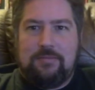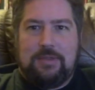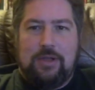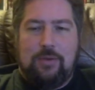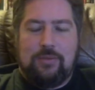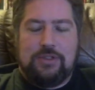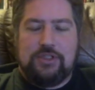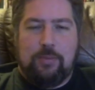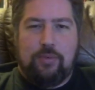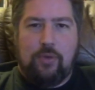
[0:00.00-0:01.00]
you know,
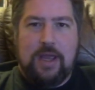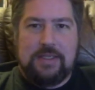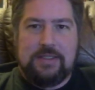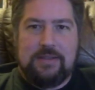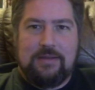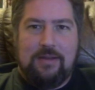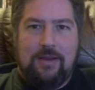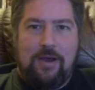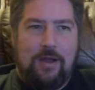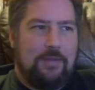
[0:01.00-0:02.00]
suppressed
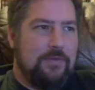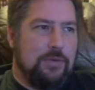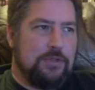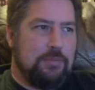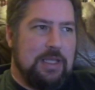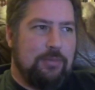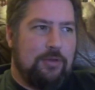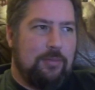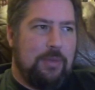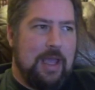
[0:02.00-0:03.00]
all of those
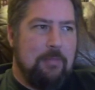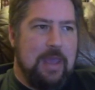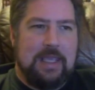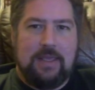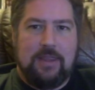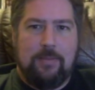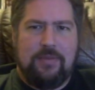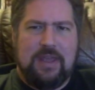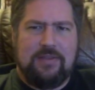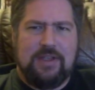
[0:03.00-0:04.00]
people by making them
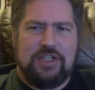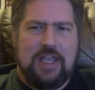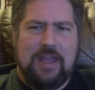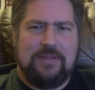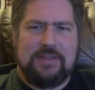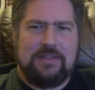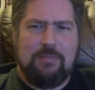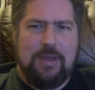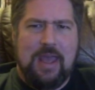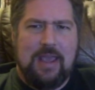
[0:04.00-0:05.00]
think that she had this in
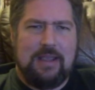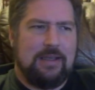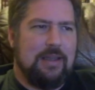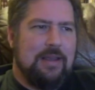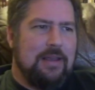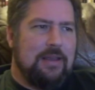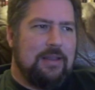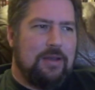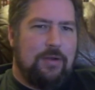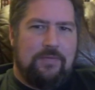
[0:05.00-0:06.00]
the bag and
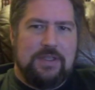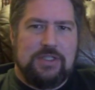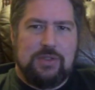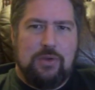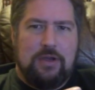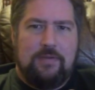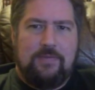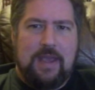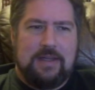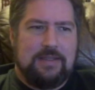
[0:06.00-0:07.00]
you know, if this is going to
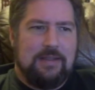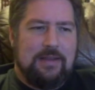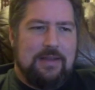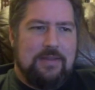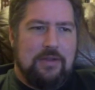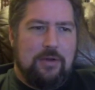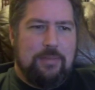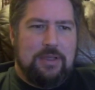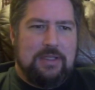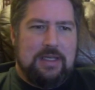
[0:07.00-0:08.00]
affect their
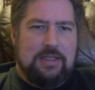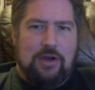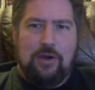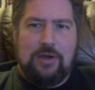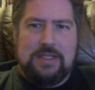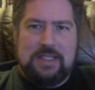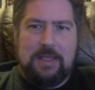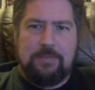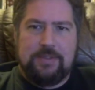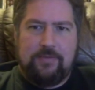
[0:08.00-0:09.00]
ability to earn
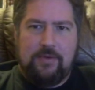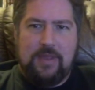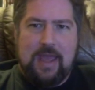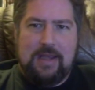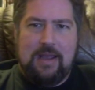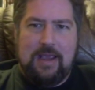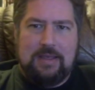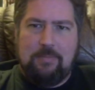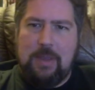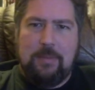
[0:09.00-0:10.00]
tips for that
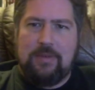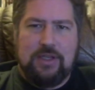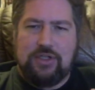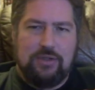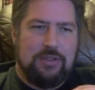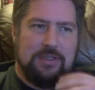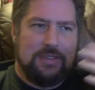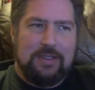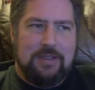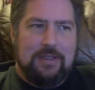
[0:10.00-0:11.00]
night, maybe they
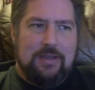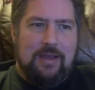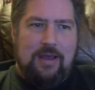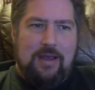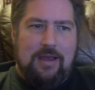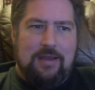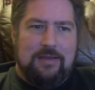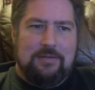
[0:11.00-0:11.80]
shouldn't uh,